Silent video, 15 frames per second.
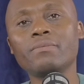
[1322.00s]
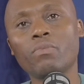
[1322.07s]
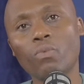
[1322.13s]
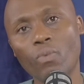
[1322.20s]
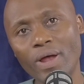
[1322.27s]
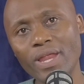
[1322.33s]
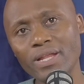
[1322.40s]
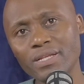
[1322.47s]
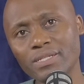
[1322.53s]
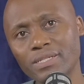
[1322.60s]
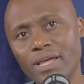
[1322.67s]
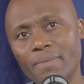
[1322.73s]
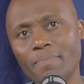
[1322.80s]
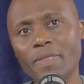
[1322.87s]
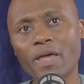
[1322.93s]
when it is
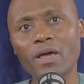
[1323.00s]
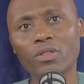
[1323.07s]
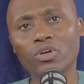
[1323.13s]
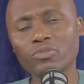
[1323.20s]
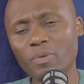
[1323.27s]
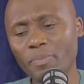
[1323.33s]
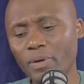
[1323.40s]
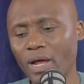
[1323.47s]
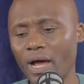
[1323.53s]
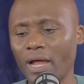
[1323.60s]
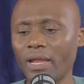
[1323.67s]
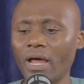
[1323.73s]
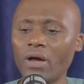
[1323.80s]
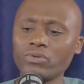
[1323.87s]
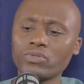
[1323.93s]
them, those people are
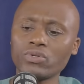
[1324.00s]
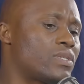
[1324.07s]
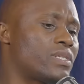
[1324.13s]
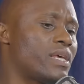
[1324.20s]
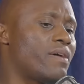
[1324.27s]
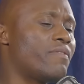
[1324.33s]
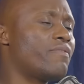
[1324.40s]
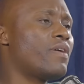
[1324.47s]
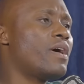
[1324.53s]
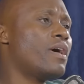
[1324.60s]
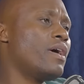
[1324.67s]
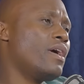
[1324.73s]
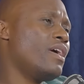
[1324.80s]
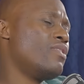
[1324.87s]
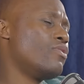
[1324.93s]
allowed to serve
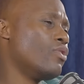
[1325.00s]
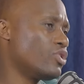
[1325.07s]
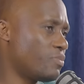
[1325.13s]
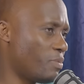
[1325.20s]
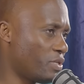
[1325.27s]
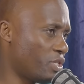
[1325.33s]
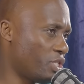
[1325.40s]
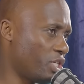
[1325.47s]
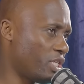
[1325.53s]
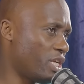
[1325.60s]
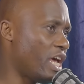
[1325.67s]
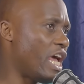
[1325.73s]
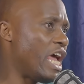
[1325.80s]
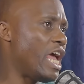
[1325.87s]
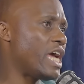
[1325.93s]
in those positions,
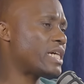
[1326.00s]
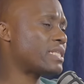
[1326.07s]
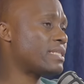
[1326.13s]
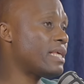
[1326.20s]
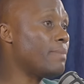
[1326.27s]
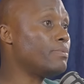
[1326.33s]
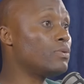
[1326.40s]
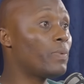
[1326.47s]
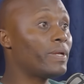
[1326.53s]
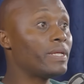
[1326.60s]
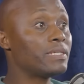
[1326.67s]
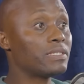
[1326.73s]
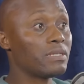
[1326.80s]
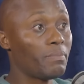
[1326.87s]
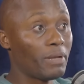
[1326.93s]
except when it
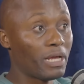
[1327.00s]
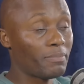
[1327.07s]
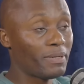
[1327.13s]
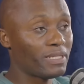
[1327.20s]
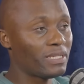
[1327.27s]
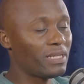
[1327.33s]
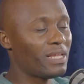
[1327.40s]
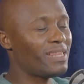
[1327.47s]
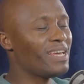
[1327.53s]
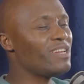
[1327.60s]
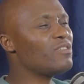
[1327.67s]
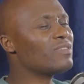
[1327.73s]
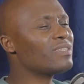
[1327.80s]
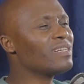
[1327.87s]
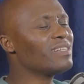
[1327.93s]
is a black person. And then you're
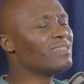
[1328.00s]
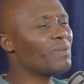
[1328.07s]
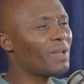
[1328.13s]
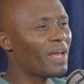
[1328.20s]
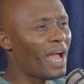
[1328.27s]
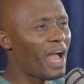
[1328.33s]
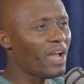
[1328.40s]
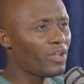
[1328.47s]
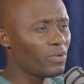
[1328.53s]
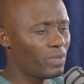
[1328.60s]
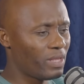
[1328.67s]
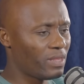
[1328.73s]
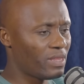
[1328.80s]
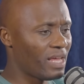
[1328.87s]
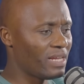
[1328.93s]
still going to argue
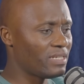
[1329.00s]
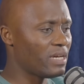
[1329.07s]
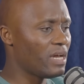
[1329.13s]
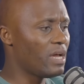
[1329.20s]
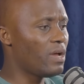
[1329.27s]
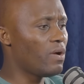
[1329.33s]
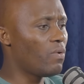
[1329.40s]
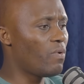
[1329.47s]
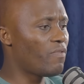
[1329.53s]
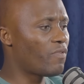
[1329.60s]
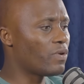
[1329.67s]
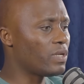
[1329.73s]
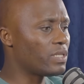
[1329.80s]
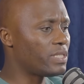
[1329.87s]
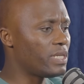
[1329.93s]
that, that we've got
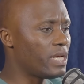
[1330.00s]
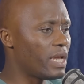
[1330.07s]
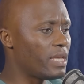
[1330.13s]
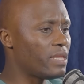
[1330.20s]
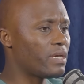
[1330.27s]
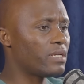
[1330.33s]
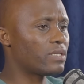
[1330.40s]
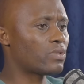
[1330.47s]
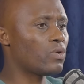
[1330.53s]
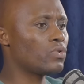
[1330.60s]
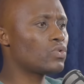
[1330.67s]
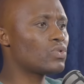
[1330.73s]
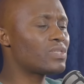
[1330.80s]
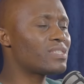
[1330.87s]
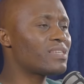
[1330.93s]
a DA that is going to
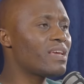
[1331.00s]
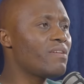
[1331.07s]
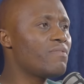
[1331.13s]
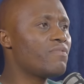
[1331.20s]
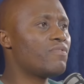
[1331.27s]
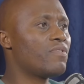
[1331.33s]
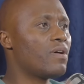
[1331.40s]
save